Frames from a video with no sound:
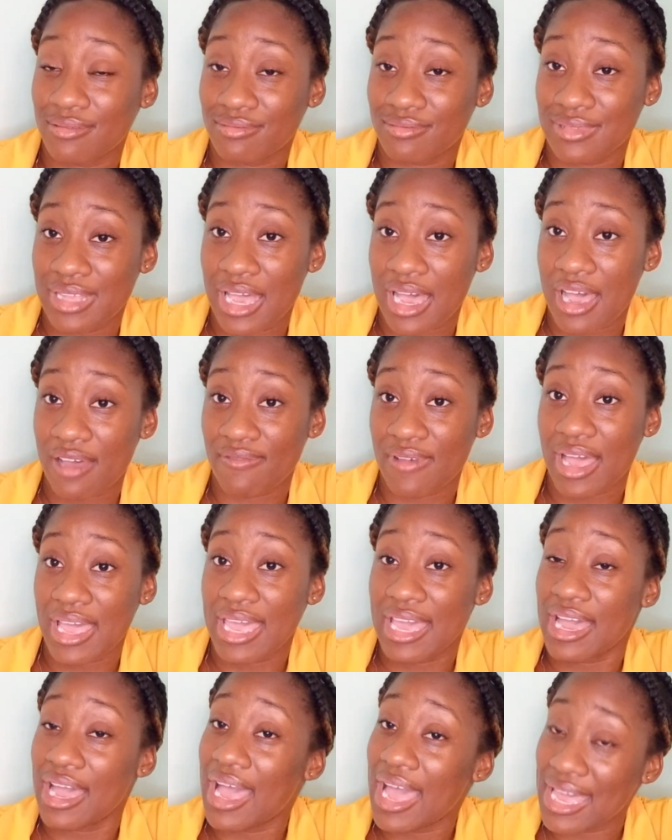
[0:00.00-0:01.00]
they have a
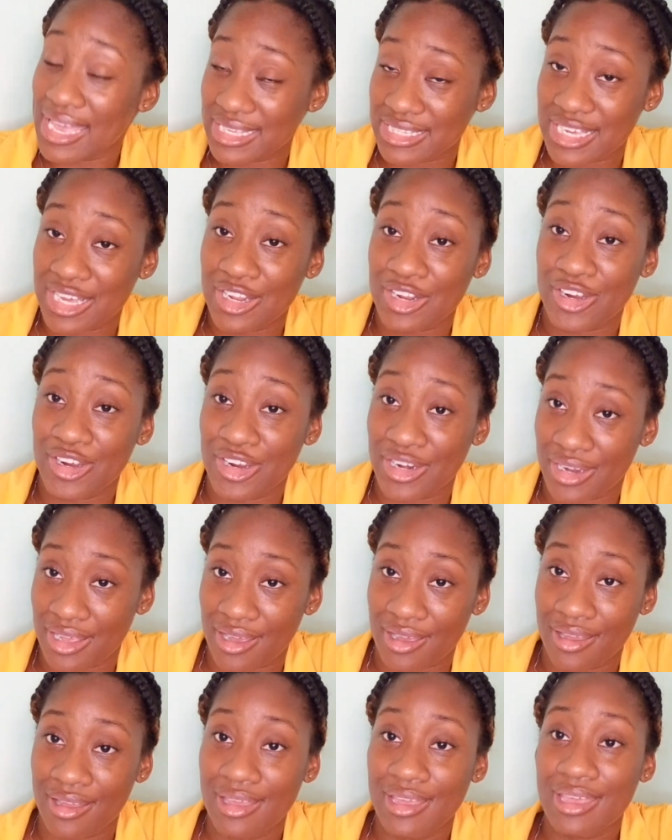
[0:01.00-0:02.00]
hiatal
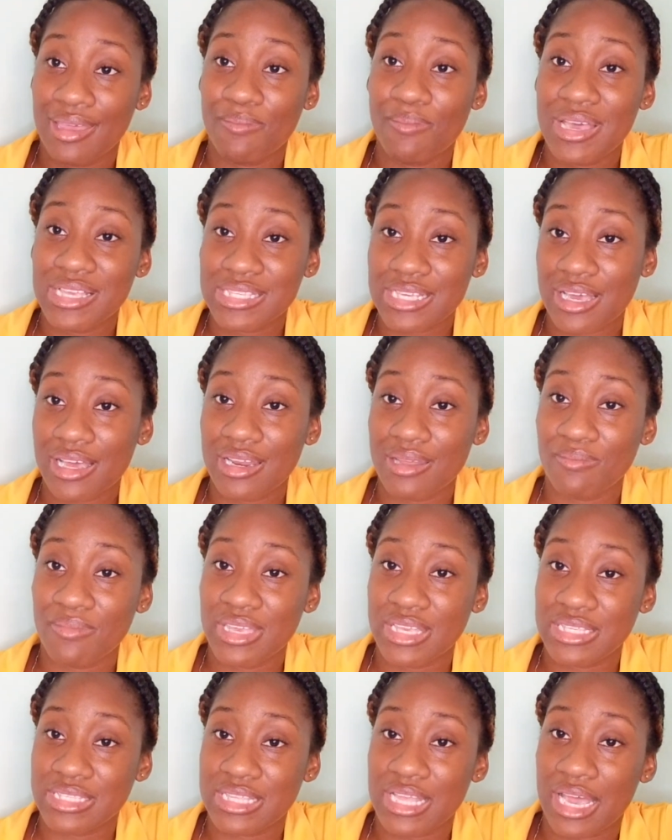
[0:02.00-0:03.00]
hernia, basically
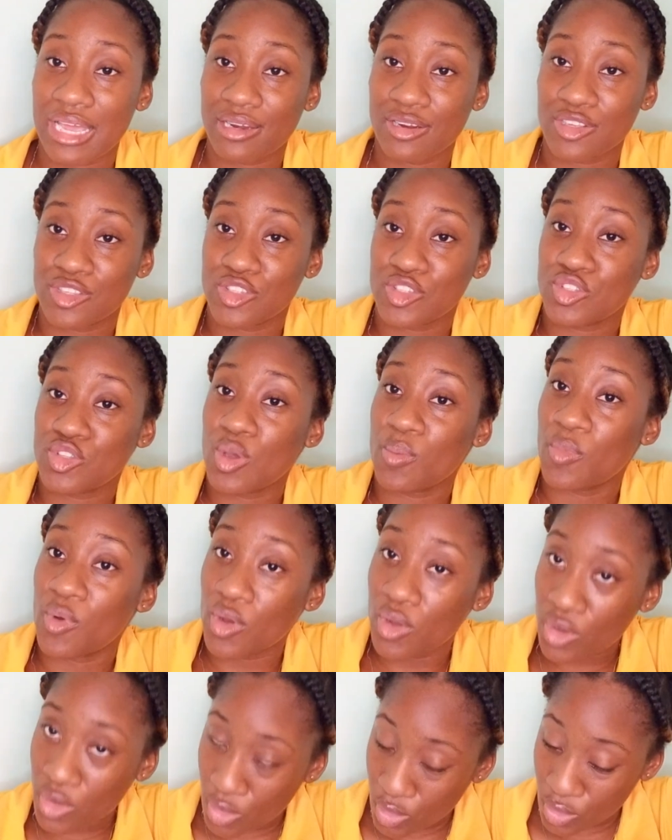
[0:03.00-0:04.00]
means that the stomach